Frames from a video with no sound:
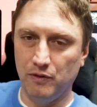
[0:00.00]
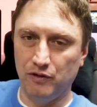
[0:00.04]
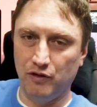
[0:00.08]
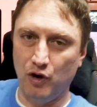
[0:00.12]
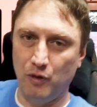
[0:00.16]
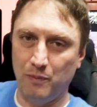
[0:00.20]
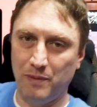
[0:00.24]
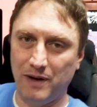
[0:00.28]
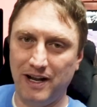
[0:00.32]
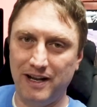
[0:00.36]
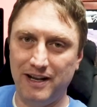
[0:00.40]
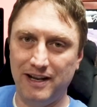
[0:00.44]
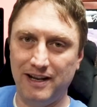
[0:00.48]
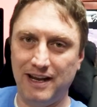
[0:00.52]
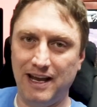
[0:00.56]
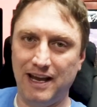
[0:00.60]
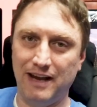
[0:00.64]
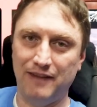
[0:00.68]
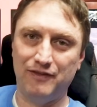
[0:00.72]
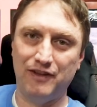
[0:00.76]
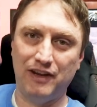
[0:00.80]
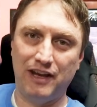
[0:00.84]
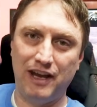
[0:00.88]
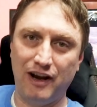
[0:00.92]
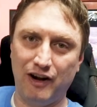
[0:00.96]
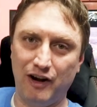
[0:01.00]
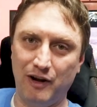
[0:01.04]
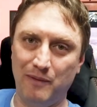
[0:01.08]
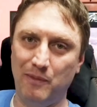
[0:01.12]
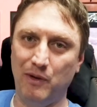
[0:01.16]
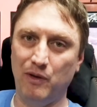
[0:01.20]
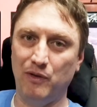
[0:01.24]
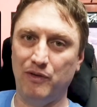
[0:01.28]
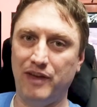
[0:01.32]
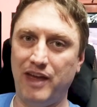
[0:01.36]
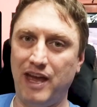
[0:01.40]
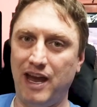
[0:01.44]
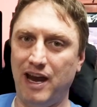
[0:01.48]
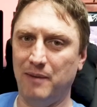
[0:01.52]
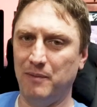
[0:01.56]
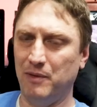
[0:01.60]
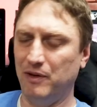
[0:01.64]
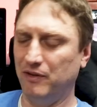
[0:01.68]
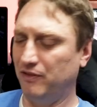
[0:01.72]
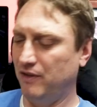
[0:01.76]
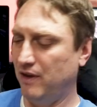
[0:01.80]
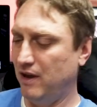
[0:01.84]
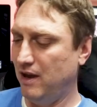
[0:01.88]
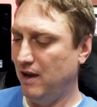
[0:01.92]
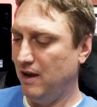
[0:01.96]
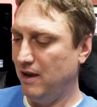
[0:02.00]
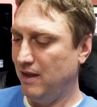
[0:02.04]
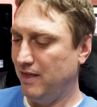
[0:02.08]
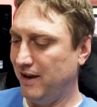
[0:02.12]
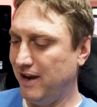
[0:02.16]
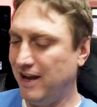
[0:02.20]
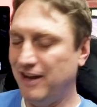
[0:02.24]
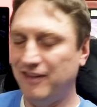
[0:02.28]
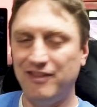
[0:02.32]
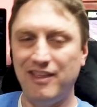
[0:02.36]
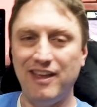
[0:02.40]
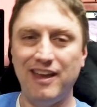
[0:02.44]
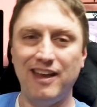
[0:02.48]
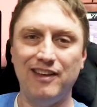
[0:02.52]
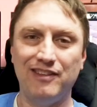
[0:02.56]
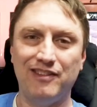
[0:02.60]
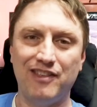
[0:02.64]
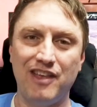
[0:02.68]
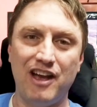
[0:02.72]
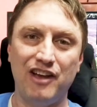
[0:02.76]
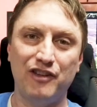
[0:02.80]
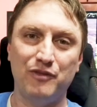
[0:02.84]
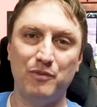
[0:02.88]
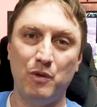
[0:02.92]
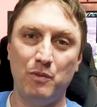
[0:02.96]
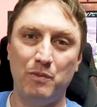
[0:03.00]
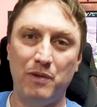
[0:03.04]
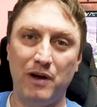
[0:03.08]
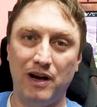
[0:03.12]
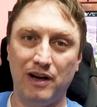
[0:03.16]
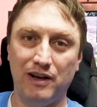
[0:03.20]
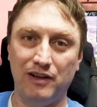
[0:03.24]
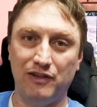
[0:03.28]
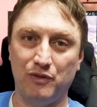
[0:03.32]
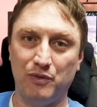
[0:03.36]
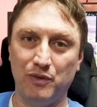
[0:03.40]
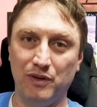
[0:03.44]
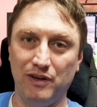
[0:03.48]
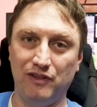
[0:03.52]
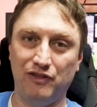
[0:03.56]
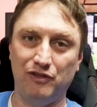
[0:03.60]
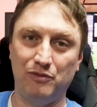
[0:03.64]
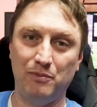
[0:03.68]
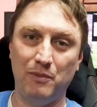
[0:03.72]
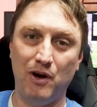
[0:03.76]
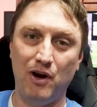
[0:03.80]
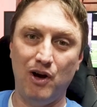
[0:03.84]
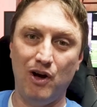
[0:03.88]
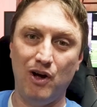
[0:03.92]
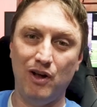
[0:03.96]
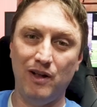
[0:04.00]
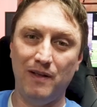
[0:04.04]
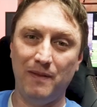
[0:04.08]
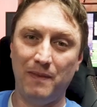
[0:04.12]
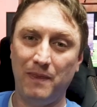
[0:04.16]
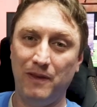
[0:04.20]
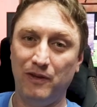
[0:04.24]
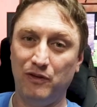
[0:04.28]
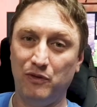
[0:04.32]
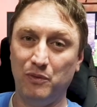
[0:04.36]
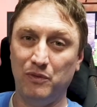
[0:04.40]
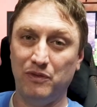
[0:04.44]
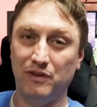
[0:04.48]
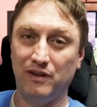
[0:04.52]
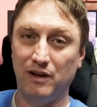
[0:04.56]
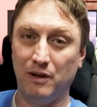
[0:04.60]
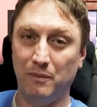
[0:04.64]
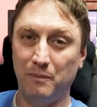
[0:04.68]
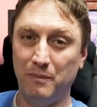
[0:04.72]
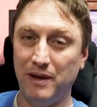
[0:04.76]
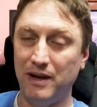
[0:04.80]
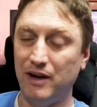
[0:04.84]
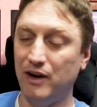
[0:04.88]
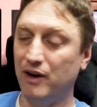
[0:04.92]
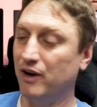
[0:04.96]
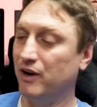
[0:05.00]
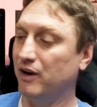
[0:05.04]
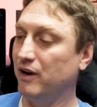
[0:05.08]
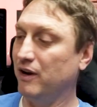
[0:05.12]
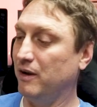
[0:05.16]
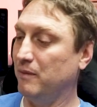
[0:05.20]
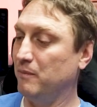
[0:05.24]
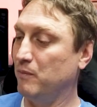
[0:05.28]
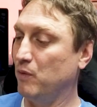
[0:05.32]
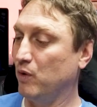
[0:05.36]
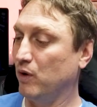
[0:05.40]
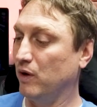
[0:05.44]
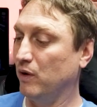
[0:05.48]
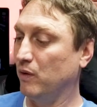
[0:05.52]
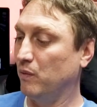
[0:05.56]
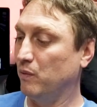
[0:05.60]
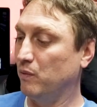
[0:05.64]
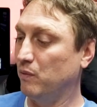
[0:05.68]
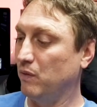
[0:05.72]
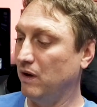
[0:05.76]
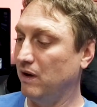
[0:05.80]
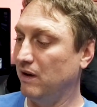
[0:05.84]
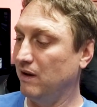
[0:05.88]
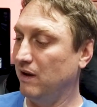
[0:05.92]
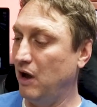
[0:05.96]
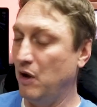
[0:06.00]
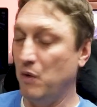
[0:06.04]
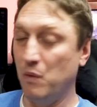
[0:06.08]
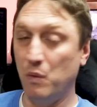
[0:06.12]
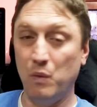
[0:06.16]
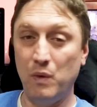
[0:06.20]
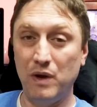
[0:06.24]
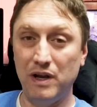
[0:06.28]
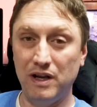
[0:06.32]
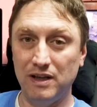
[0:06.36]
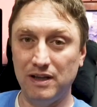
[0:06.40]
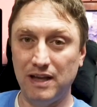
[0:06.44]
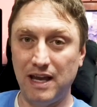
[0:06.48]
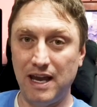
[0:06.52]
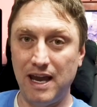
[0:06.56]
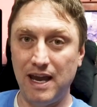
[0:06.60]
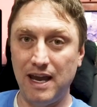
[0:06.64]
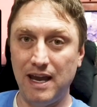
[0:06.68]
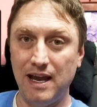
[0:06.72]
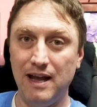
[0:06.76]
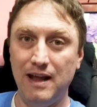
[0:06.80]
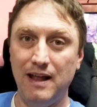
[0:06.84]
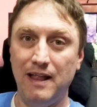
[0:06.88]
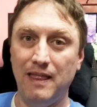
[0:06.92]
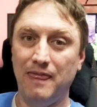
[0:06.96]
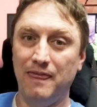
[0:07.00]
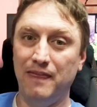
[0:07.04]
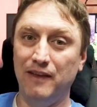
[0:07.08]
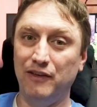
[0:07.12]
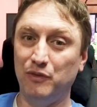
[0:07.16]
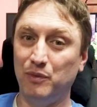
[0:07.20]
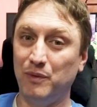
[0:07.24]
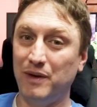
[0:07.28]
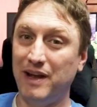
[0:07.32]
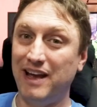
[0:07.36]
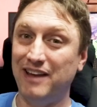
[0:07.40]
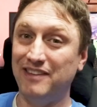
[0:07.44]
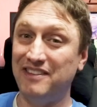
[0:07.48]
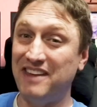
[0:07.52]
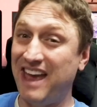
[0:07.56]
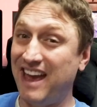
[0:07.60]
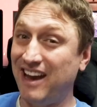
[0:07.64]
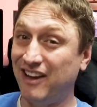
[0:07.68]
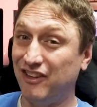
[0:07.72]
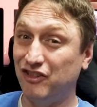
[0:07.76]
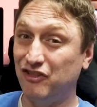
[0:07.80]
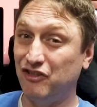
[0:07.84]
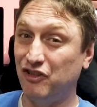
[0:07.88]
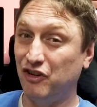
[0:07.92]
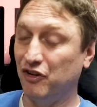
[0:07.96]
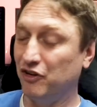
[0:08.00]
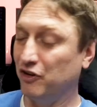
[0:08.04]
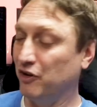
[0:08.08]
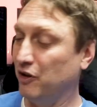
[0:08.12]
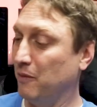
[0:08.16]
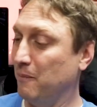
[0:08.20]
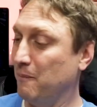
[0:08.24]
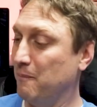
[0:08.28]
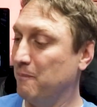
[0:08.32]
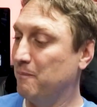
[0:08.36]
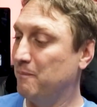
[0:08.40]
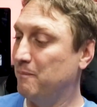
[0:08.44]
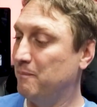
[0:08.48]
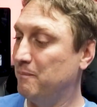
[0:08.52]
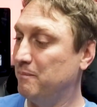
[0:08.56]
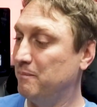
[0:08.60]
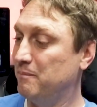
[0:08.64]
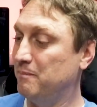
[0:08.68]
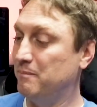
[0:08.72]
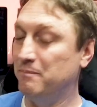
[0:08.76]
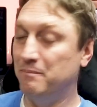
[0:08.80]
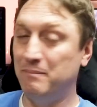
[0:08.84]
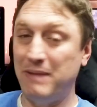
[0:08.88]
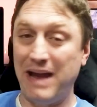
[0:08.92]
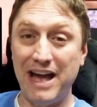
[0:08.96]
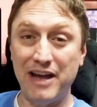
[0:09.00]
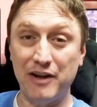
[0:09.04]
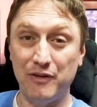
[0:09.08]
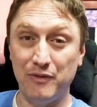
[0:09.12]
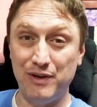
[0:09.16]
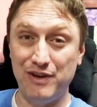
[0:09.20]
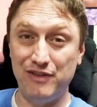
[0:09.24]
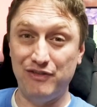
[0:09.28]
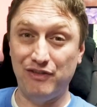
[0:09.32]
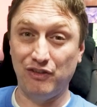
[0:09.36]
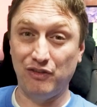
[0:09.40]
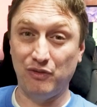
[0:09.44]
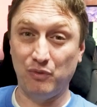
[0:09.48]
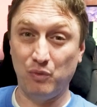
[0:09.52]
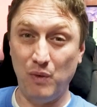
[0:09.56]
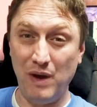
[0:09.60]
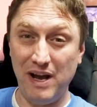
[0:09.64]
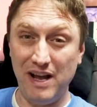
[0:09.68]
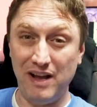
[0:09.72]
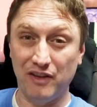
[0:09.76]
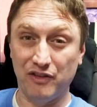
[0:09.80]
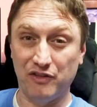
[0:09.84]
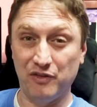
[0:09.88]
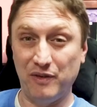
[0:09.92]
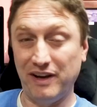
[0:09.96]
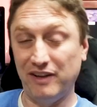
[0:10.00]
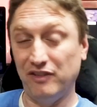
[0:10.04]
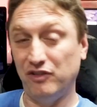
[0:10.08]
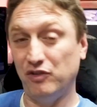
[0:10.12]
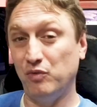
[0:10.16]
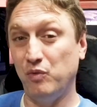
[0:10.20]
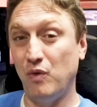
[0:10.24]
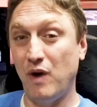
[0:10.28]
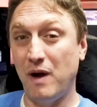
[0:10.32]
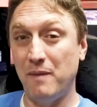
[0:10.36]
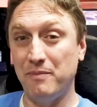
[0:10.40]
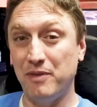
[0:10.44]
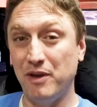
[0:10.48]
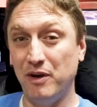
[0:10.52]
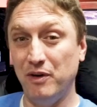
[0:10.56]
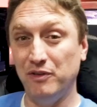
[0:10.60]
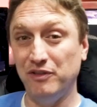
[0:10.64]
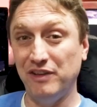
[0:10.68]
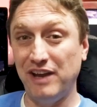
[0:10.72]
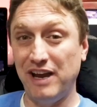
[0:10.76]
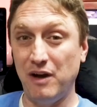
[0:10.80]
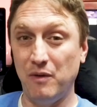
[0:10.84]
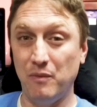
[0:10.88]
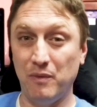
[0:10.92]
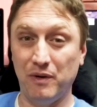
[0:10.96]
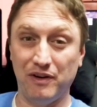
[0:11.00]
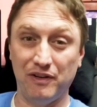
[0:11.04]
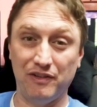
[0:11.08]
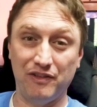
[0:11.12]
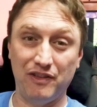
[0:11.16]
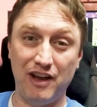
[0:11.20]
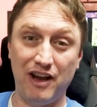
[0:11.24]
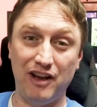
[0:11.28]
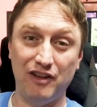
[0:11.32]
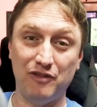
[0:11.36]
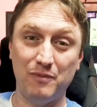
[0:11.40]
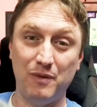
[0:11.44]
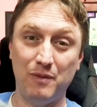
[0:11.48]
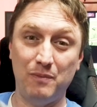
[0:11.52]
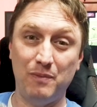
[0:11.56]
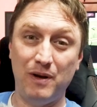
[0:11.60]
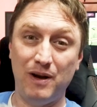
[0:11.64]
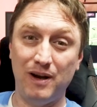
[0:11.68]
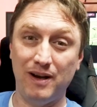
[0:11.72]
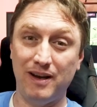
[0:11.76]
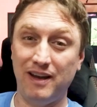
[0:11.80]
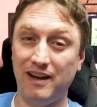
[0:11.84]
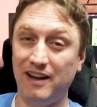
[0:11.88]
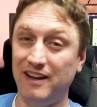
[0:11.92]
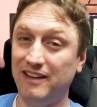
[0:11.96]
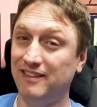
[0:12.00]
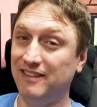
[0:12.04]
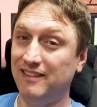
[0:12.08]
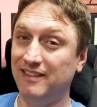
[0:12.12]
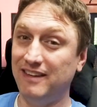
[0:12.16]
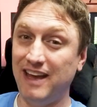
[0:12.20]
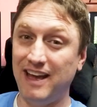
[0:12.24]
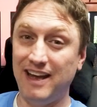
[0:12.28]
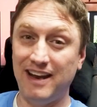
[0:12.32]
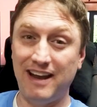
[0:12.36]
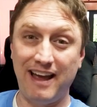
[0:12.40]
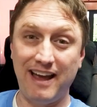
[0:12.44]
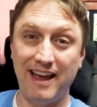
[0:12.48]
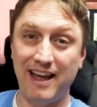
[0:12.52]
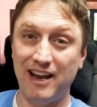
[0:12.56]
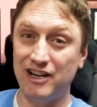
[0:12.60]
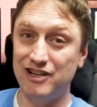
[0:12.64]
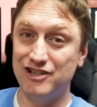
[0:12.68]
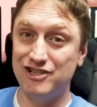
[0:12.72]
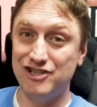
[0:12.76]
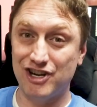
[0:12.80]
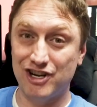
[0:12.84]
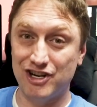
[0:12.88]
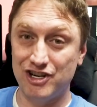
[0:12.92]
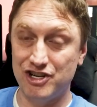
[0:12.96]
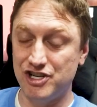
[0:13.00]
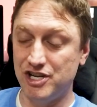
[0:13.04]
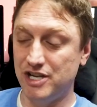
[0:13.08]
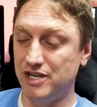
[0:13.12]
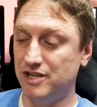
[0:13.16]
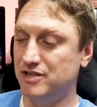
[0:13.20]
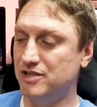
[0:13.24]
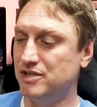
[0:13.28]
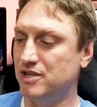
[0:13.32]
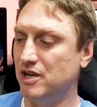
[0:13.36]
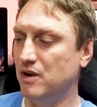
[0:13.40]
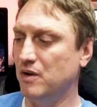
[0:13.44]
Was hoping I didn't have to carry both cameras. The nice thing is the Osmo Pocket's really small. This one's a little bigger and more unwieldy. This one has external batteries as well, so I can swap those out, whereas the Osmo Pocket, it's dead, I gotta charge it.